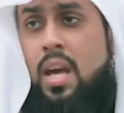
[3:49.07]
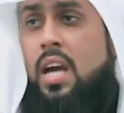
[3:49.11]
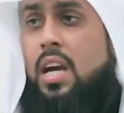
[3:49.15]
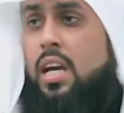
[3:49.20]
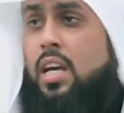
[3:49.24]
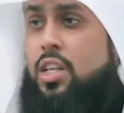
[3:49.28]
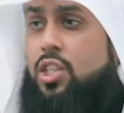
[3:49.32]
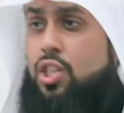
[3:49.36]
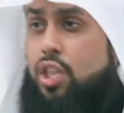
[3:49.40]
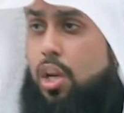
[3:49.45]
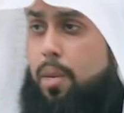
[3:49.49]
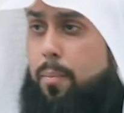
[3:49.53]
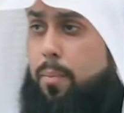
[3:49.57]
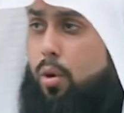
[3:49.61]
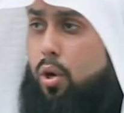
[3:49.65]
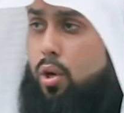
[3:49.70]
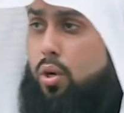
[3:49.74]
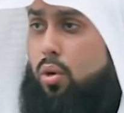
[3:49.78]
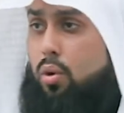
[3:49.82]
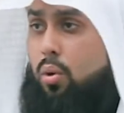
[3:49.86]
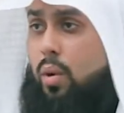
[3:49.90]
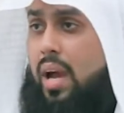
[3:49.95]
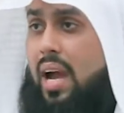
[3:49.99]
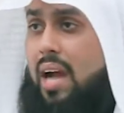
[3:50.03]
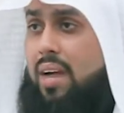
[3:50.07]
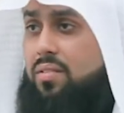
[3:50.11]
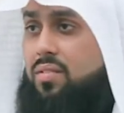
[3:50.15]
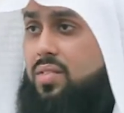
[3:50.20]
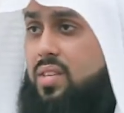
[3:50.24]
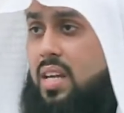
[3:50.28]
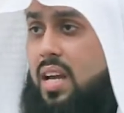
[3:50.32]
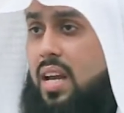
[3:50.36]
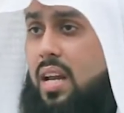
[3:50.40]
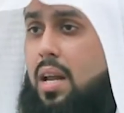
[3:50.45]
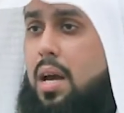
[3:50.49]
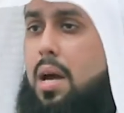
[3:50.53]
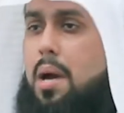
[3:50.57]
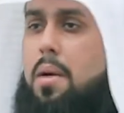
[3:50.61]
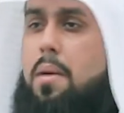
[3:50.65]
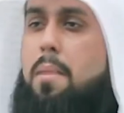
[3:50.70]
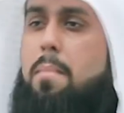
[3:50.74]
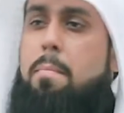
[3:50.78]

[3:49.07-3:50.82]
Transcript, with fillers: is reported to have said